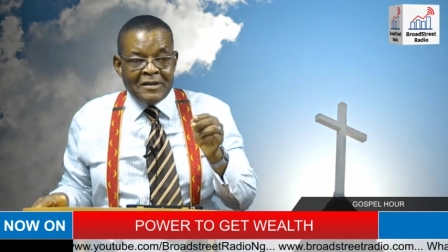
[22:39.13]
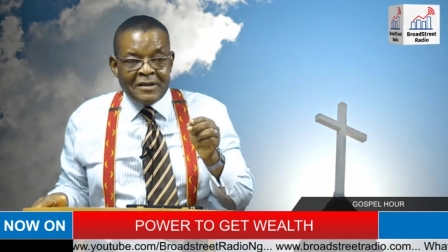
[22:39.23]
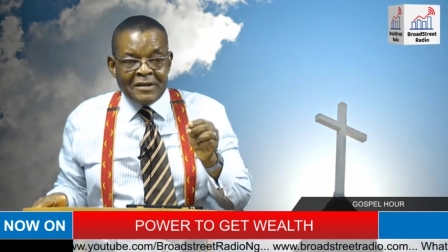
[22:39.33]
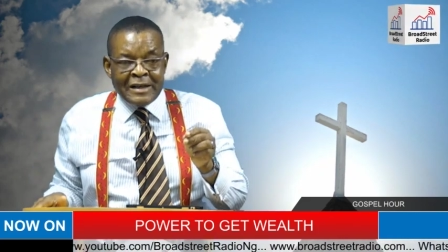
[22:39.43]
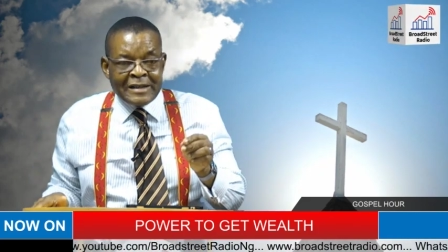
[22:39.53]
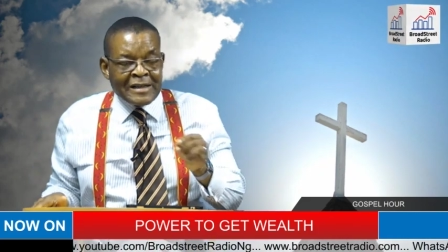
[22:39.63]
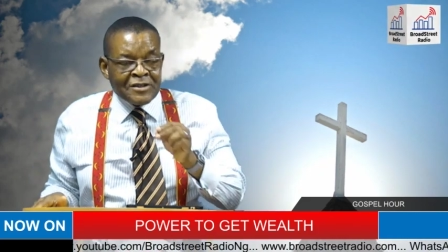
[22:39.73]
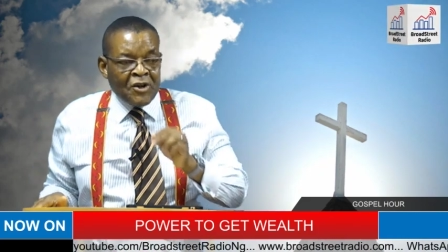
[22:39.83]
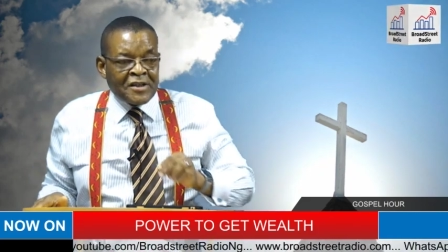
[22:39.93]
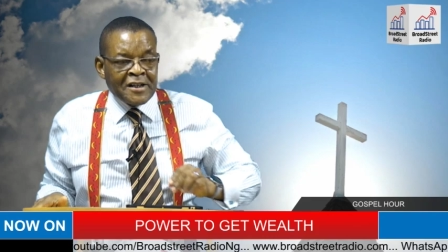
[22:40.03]
it is
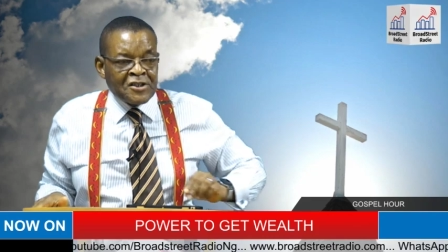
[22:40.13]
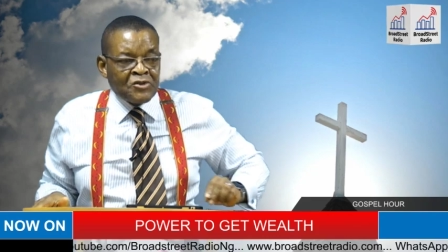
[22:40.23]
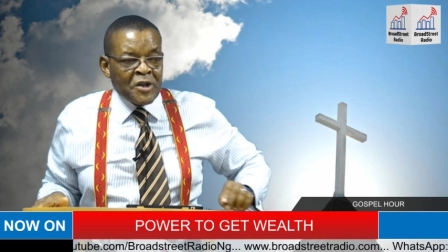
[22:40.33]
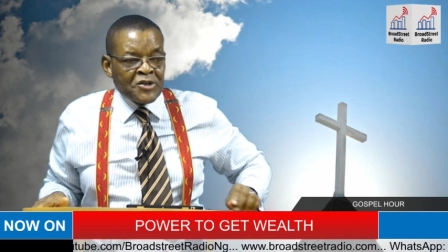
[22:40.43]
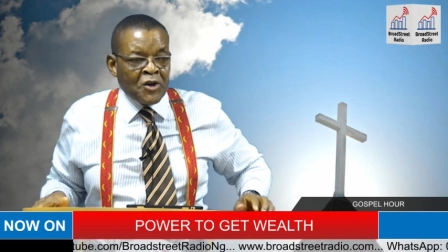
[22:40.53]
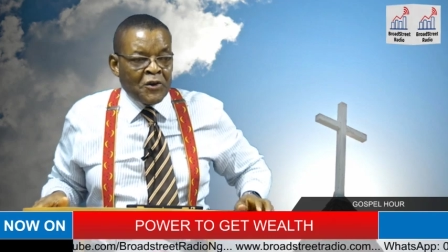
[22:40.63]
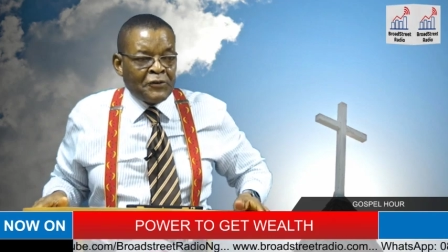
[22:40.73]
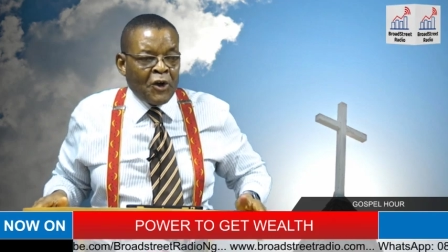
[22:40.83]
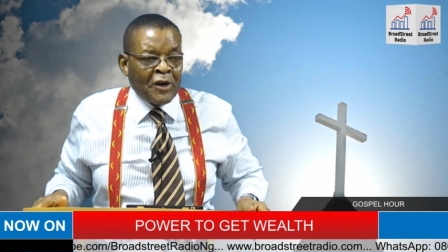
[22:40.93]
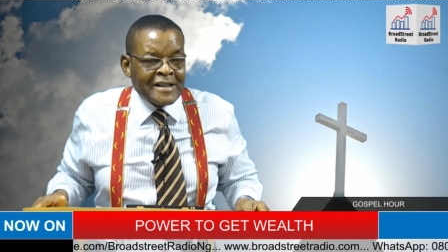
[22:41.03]
not a situation of
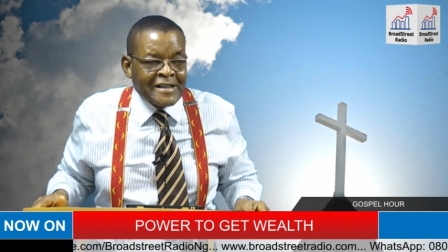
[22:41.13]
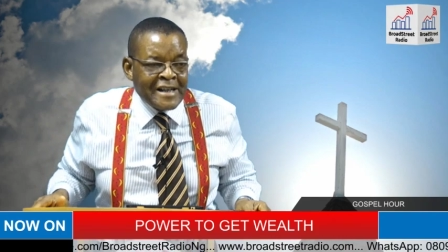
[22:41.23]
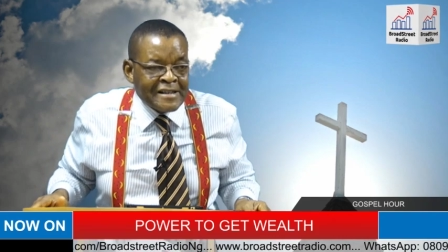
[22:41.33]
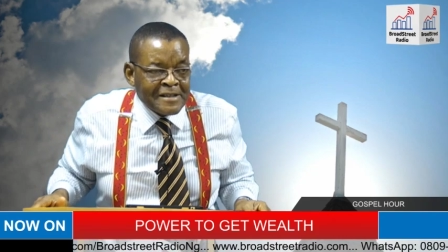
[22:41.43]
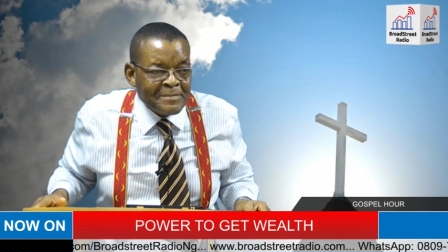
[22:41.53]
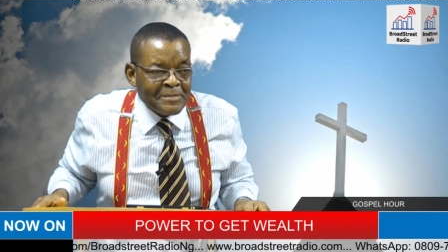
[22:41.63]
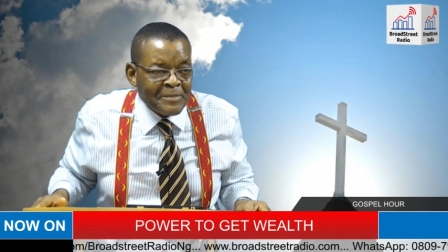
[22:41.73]
lawlessness.